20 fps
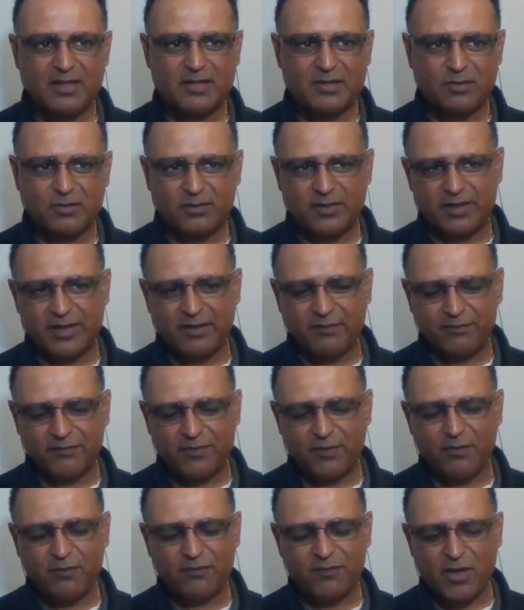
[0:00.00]
So
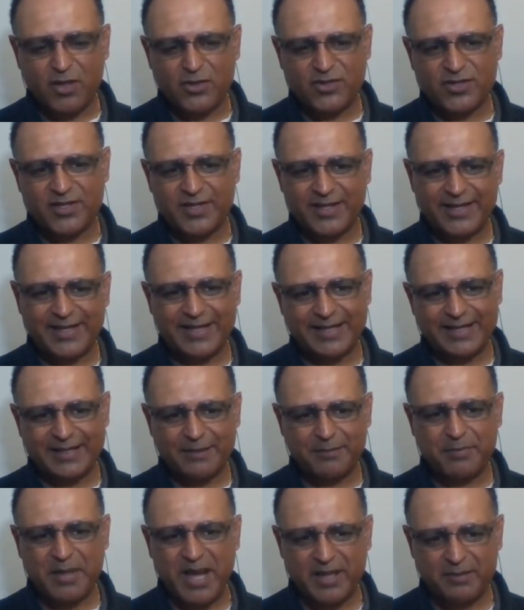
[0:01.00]
if you're functioning
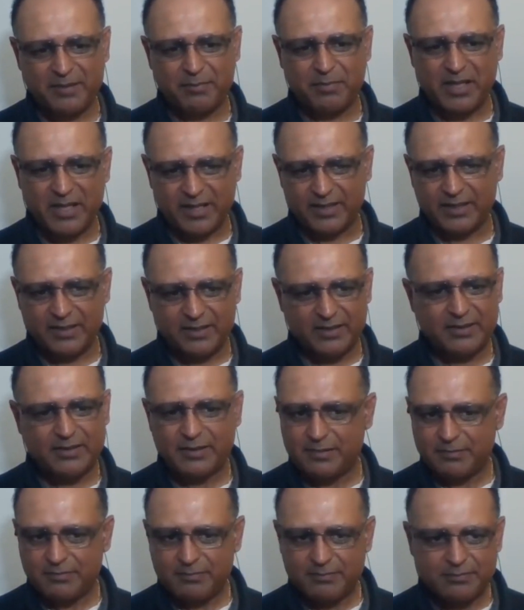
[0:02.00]
in a bad bite,
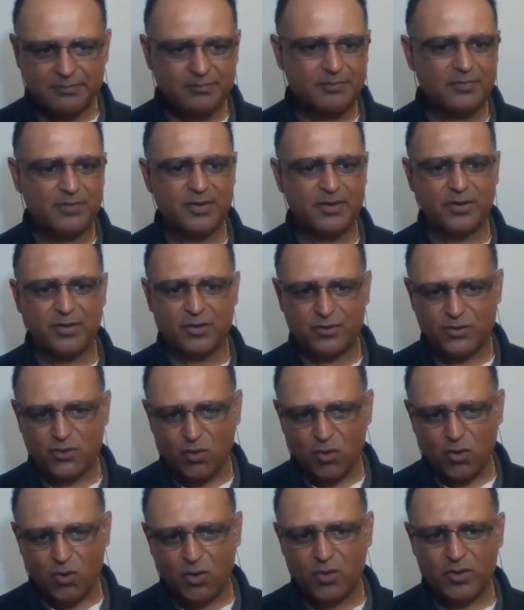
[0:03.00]
your
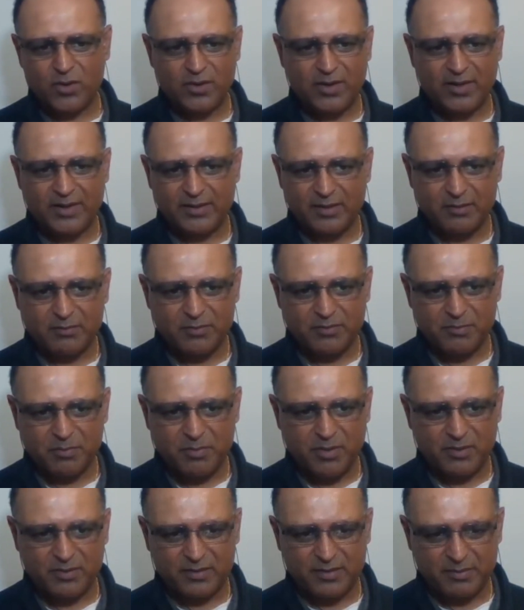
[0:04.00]
jaw and
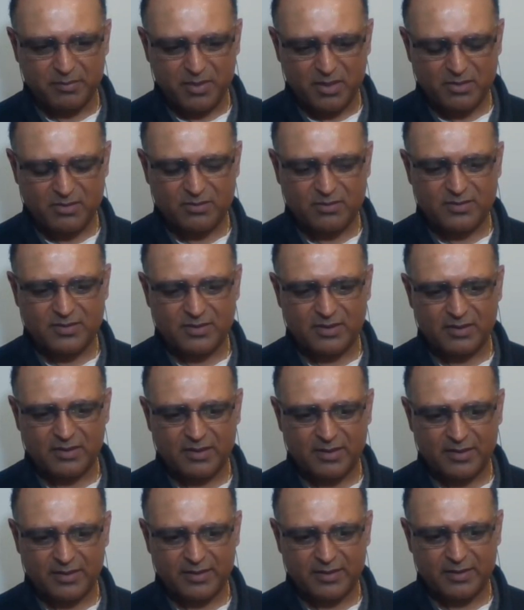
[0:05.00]
the muscles
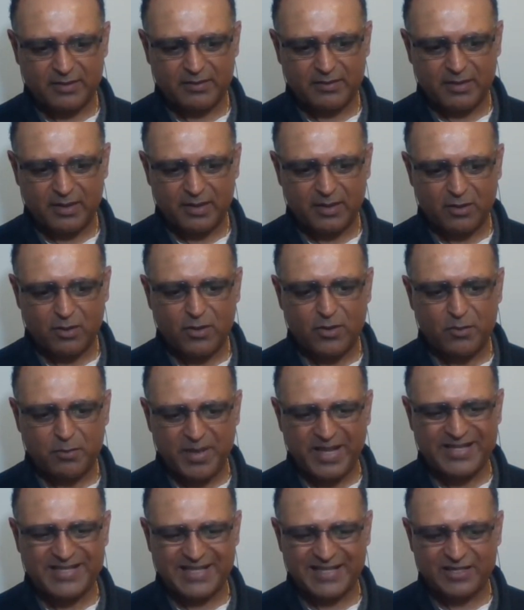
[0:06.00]
are going
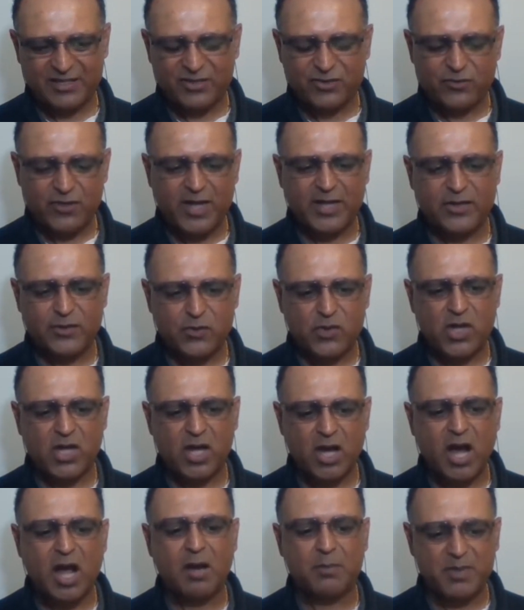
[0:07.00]
to basically try
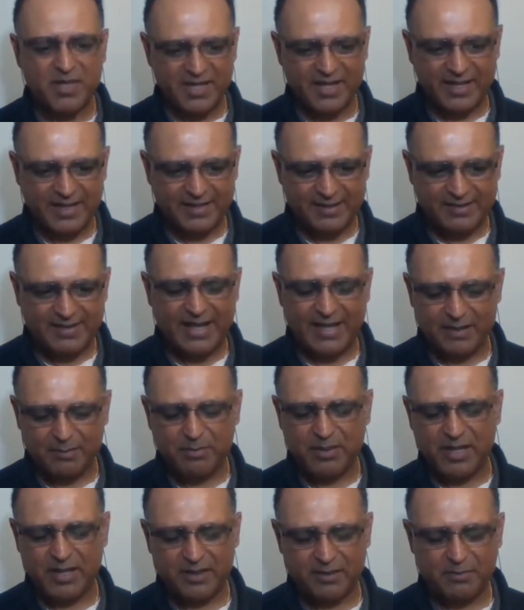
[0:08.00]
to accommodate
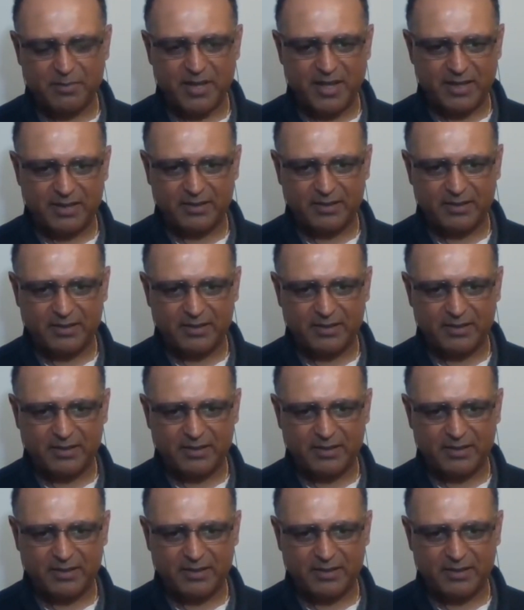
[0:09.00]
that bite.